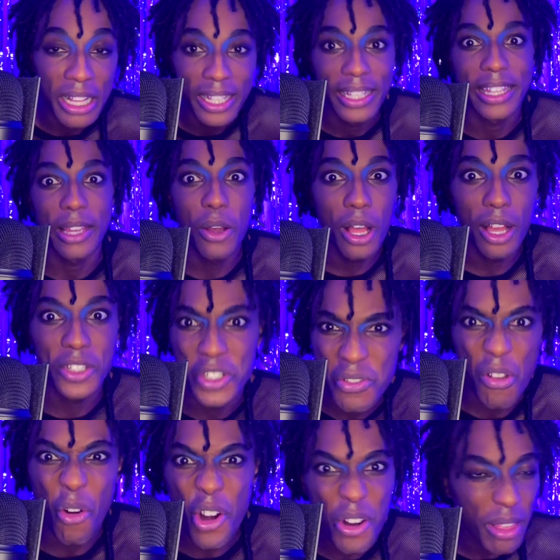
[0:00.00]
like, do you
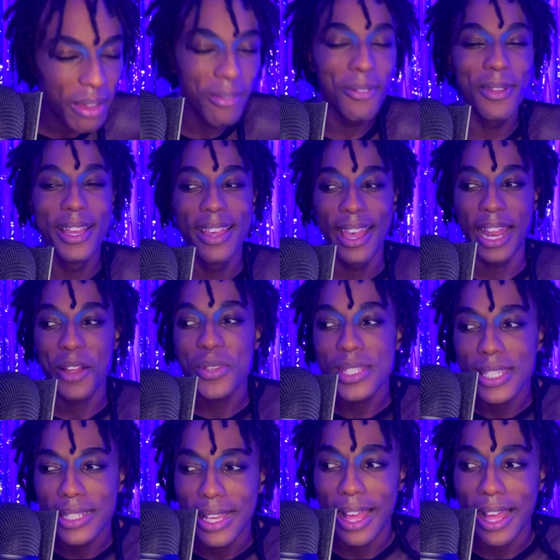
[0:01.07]
know her? Like, and I was like,